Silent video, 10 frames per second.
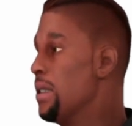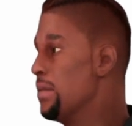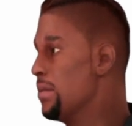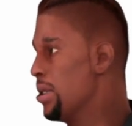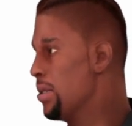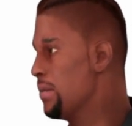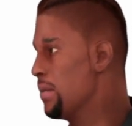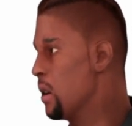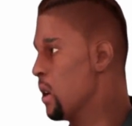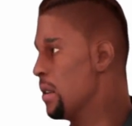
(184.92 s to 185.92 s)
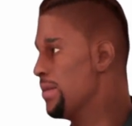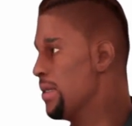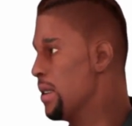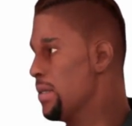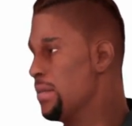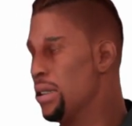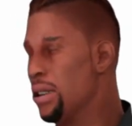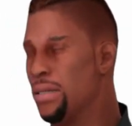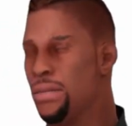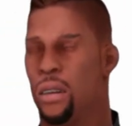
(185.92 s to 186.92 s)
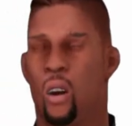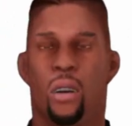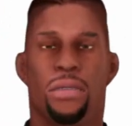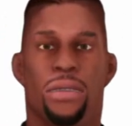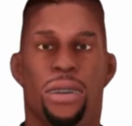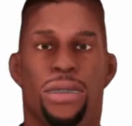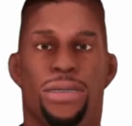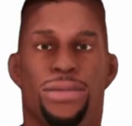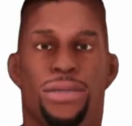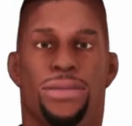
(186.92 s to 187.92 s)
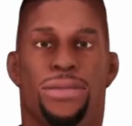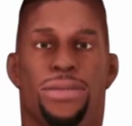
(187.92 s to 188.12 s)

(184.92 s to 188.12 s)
today and start shopping for your next electric unicycle.